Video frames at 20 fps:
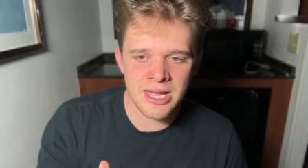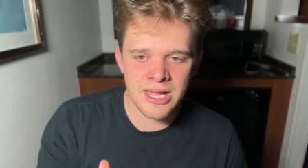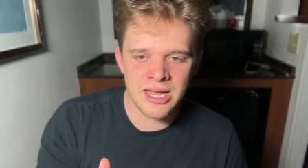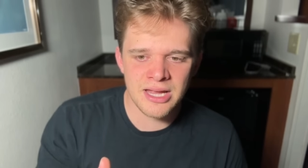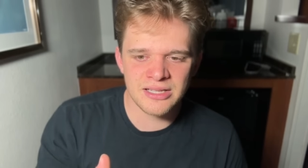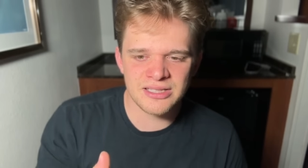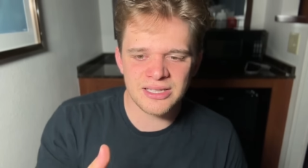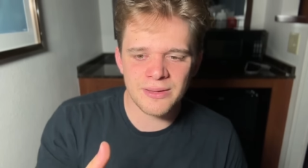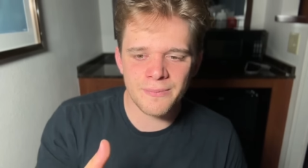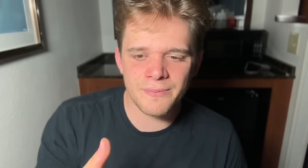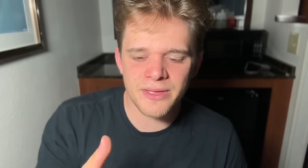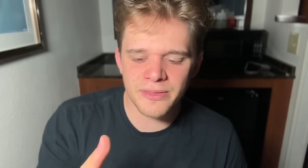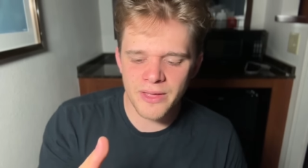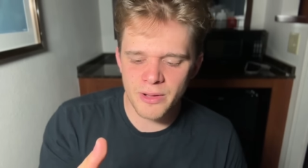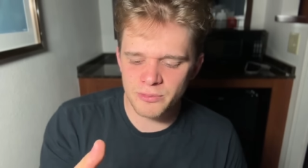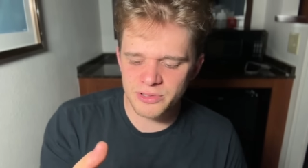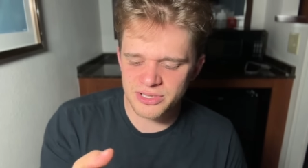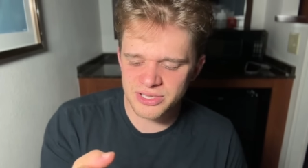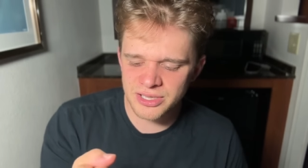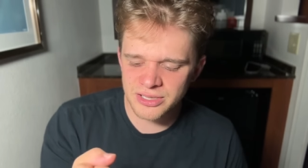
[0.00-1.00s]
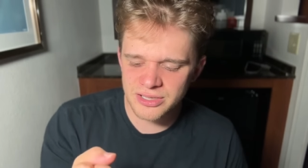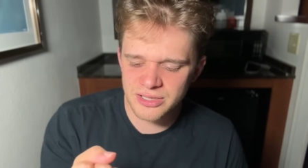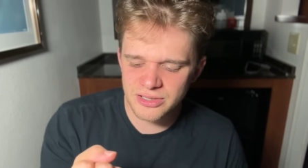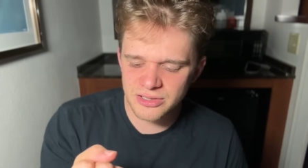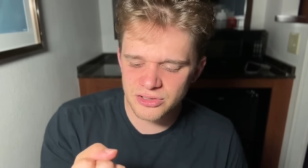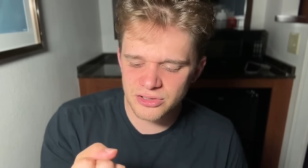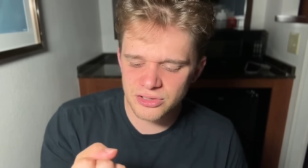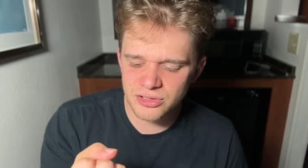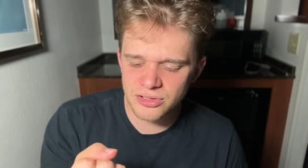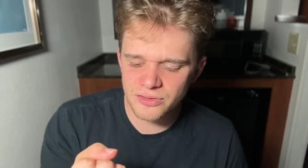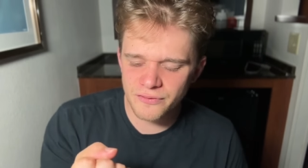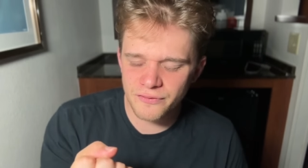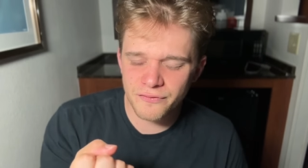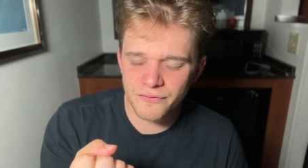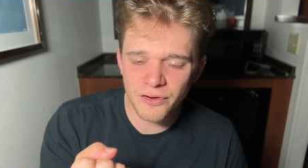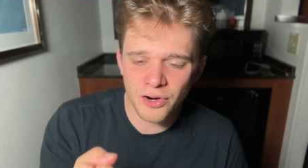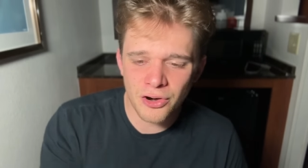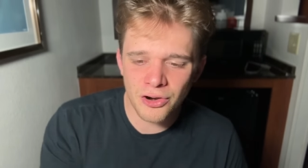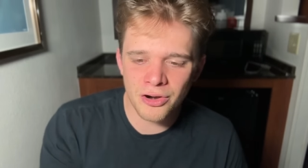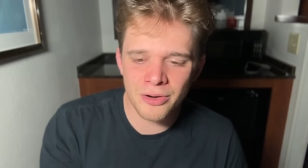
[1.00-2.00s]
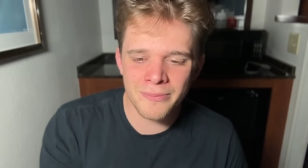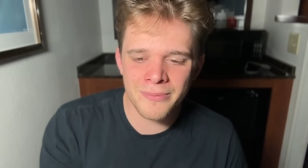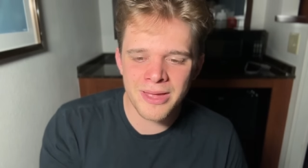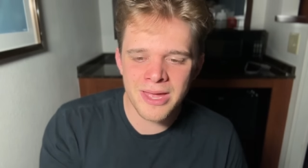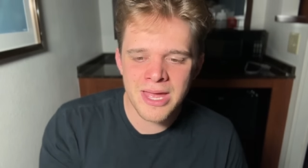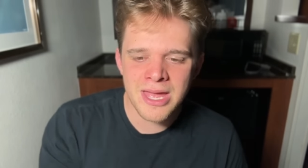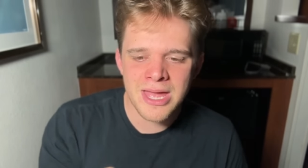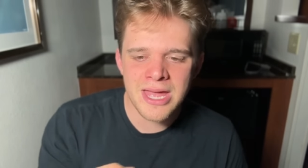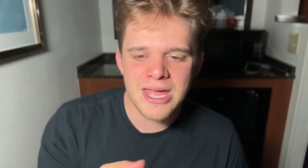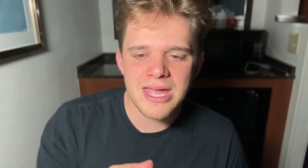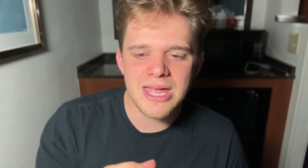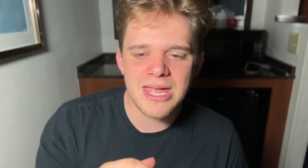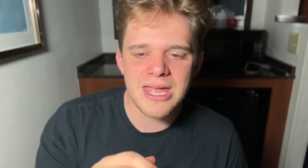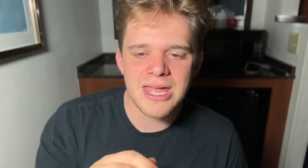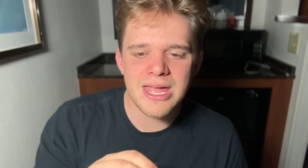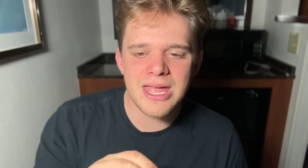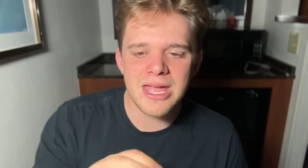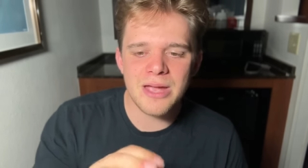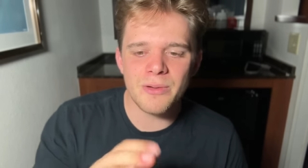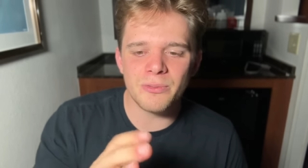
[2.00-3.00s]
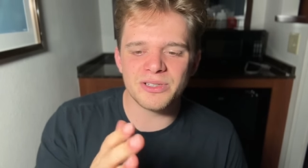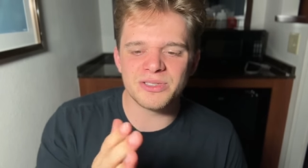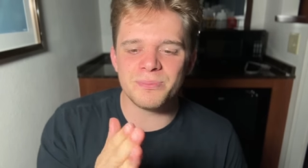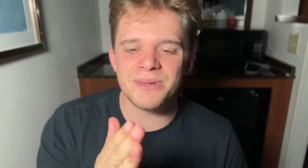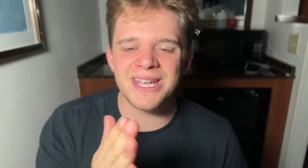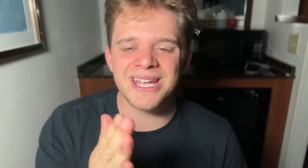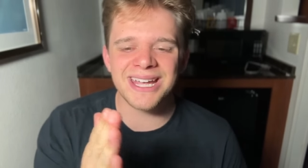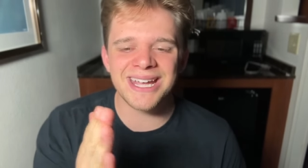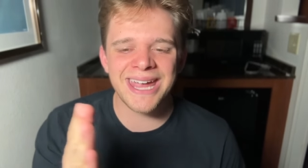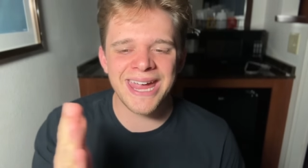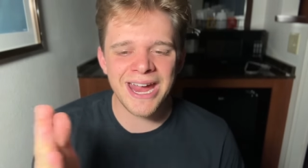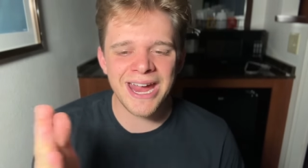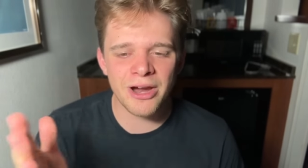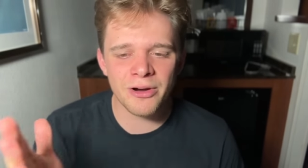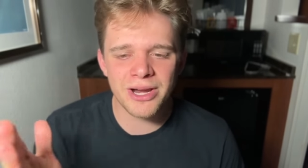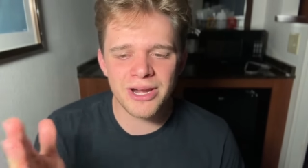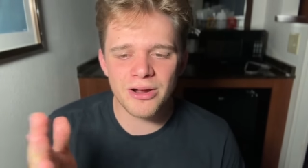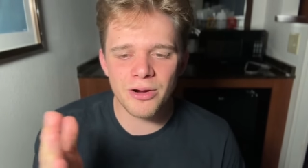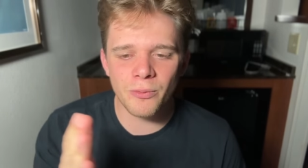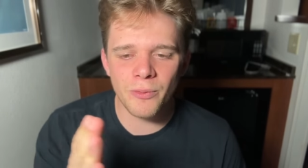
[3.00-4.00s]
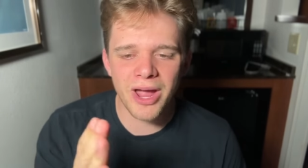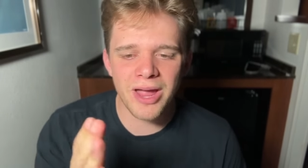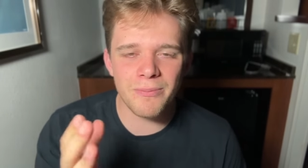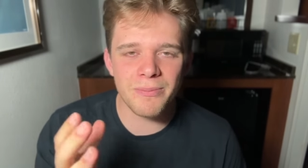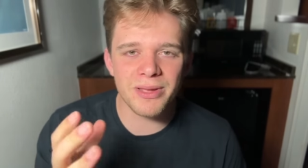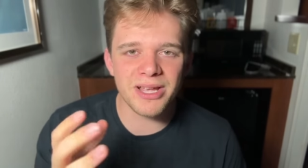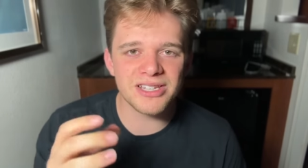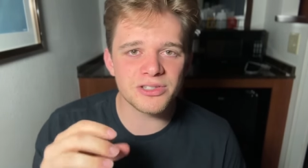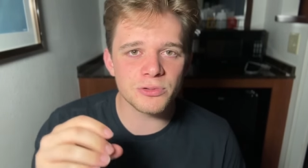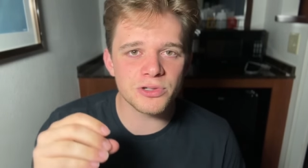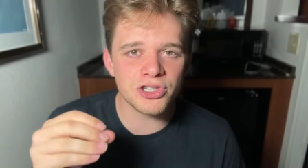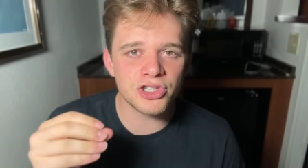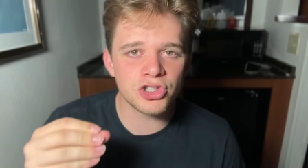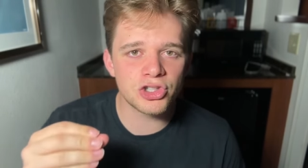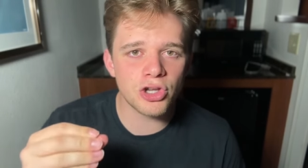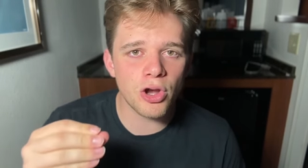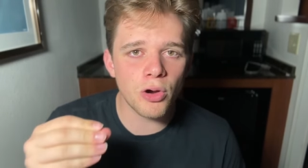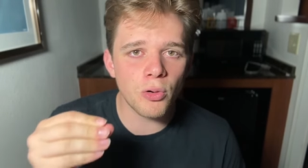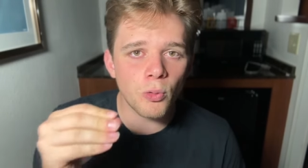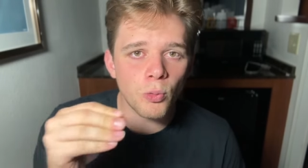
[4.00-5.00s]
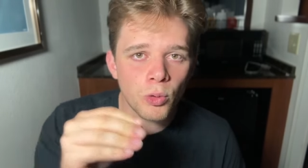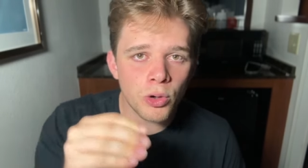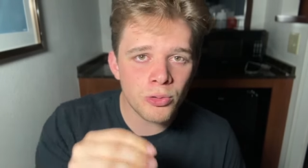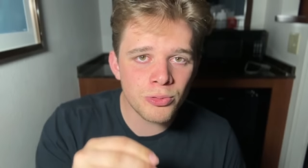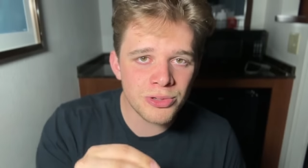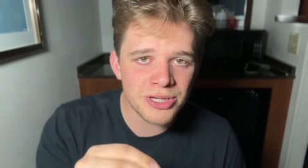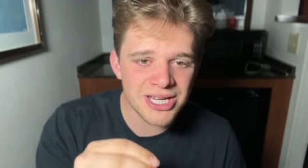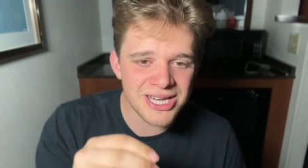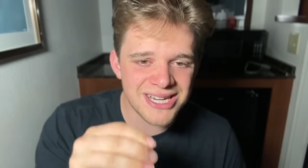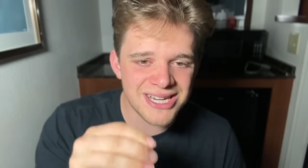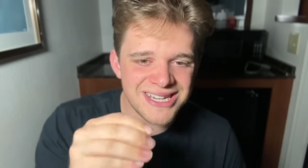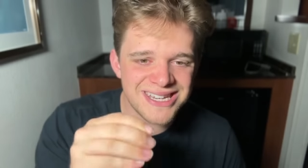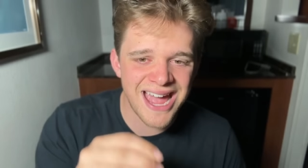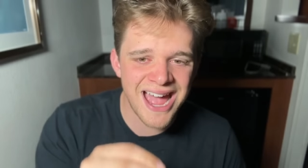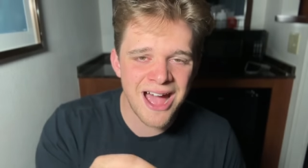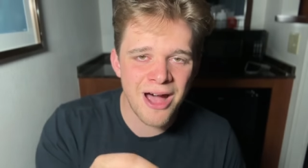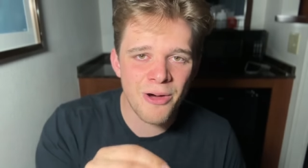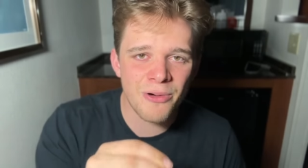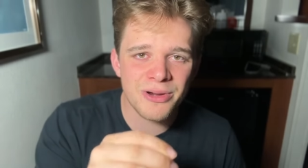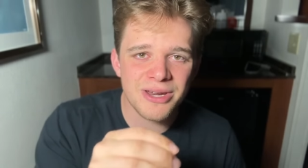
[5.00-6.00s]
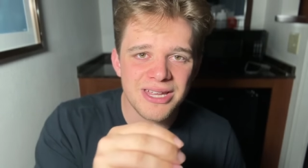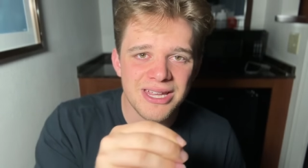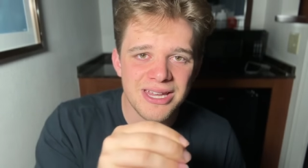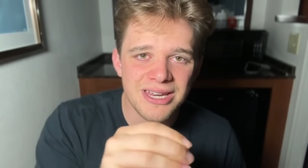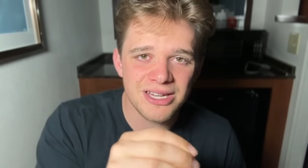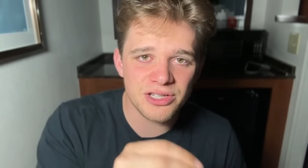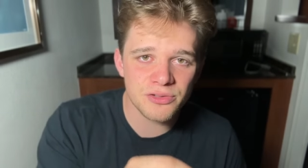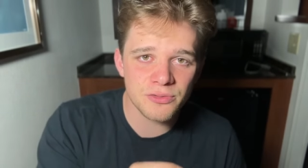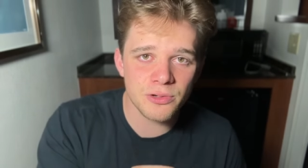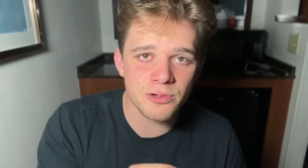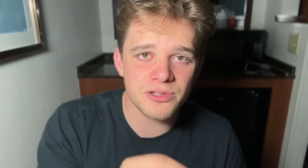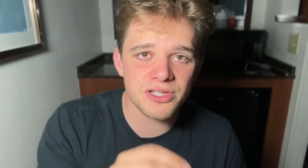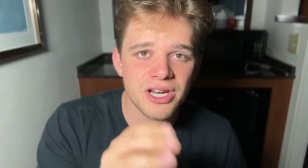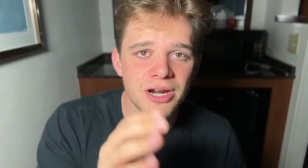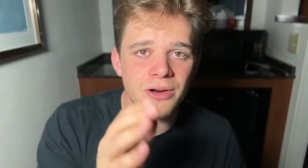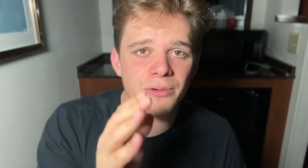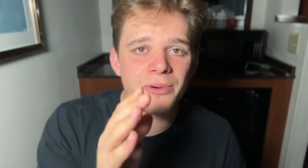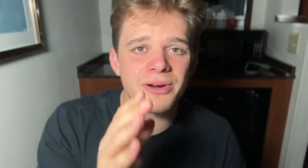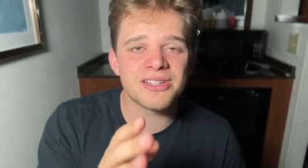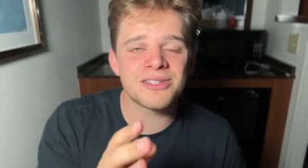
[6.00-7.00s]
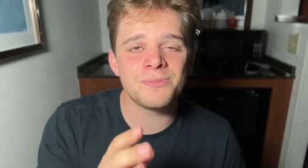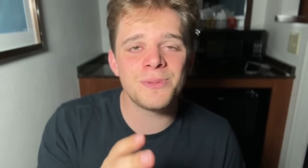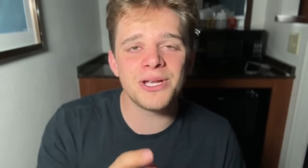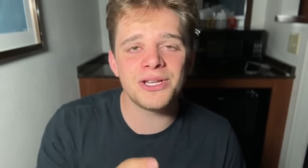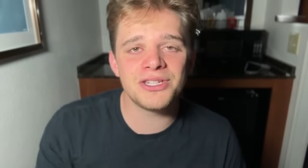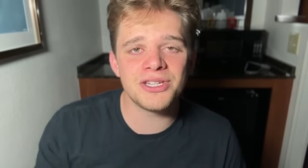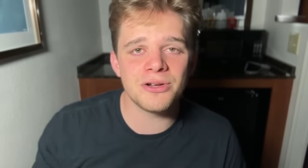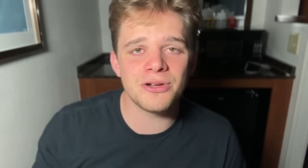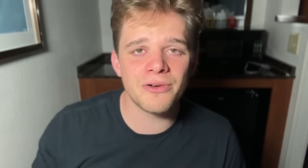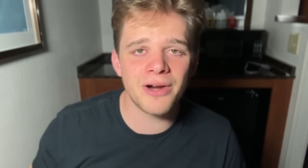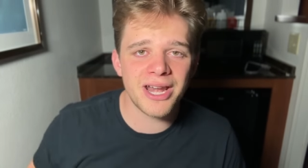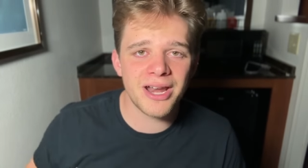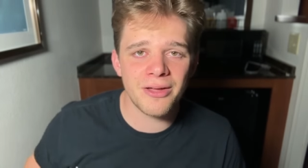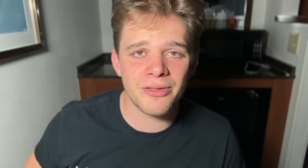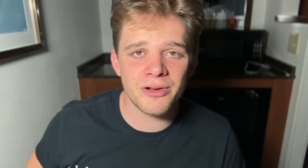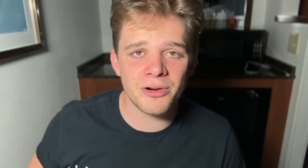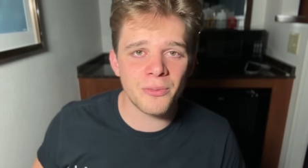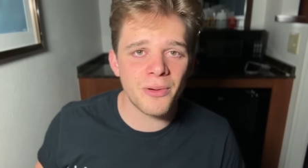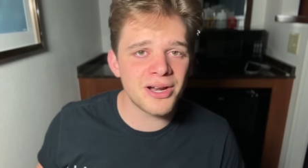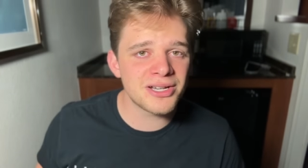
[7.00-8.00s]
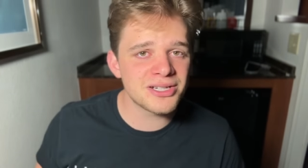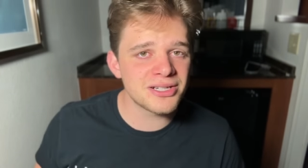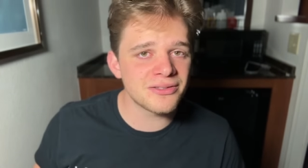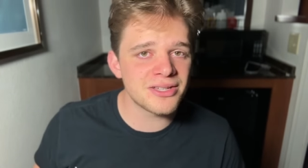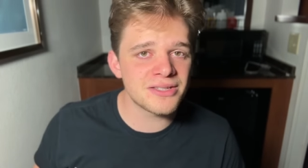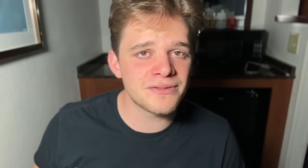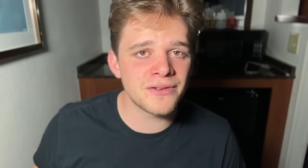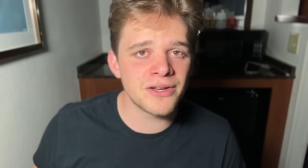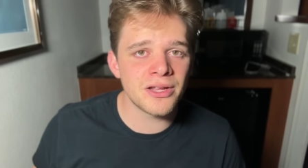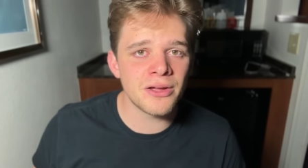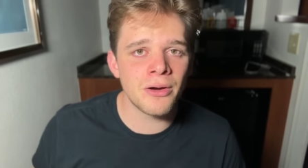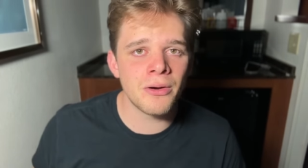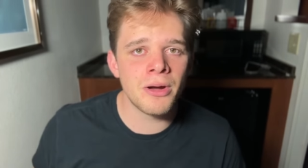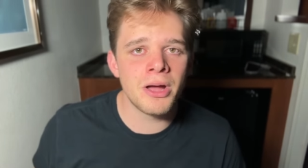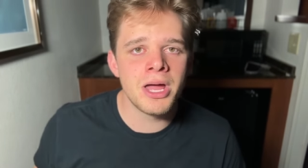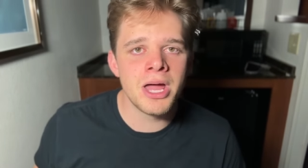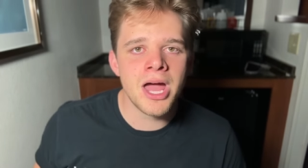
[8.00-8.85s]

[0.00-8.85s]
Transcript: something that was firm, it was being carried away because it was so wounded down in its roots. And I want to speak to you right now that are watching this video.